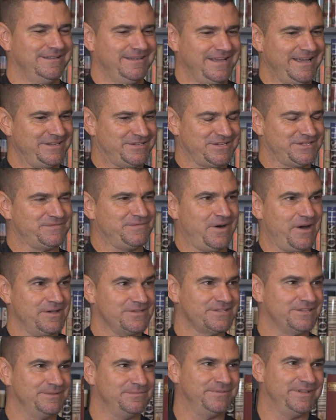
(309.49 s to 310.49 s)
it just
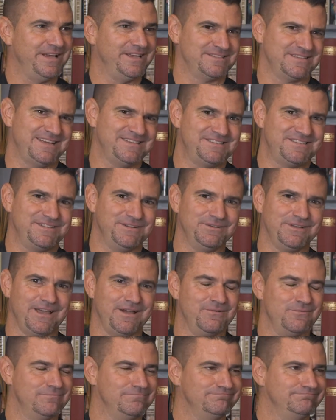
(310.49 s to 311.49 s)
falls into place. I still
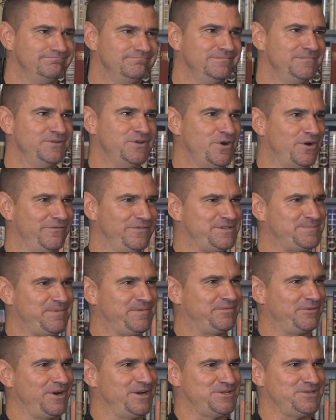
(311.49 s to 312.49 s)
get nervous
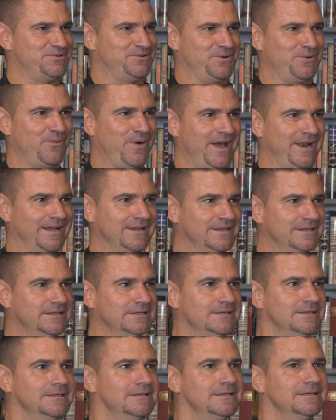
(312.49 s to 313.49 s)
before I shoot a wedding.
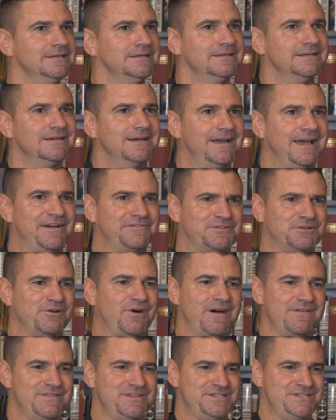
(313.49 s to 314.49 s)
After
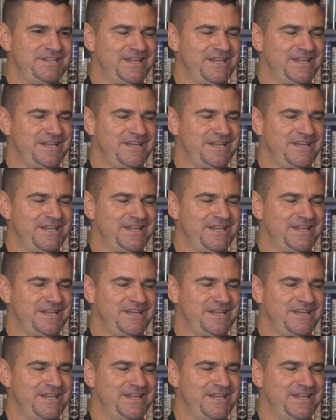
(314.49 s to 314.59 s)
all these